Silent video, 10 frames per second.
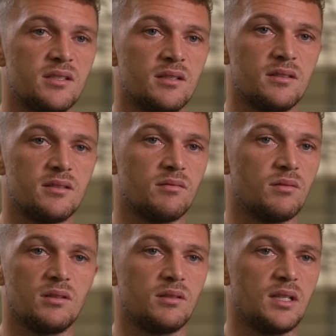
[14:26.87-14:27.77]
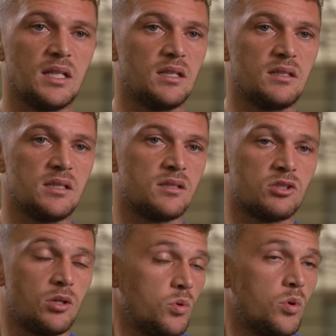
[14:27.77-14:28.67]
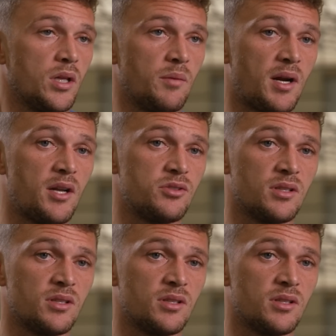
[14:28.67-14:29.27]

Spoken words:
and he's a top quality manager.